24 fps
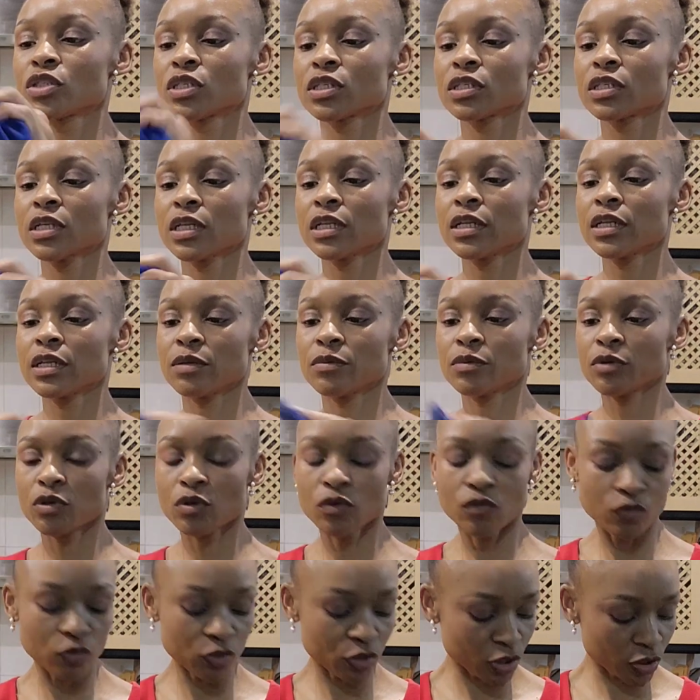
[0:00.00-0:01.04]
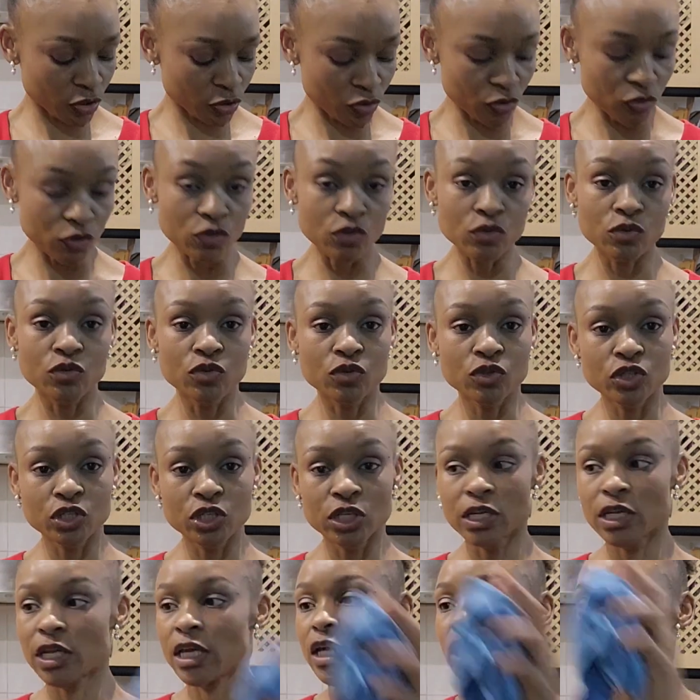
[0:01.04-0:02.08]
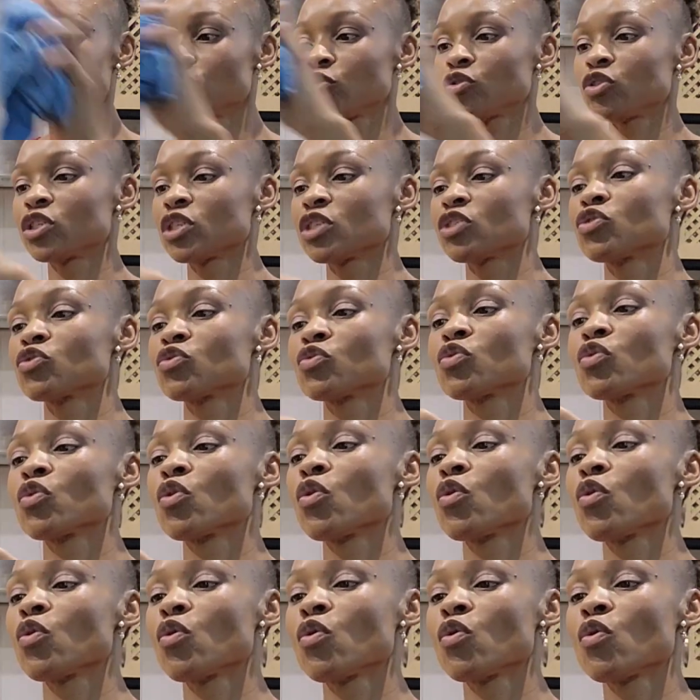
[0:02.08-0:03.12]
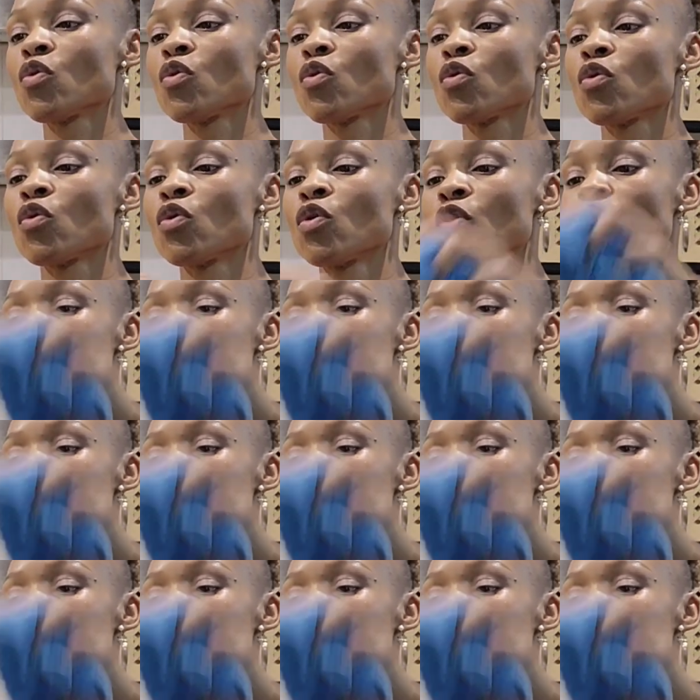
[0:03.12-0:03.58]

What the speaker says: just a little bit of water to your solution, and you just go,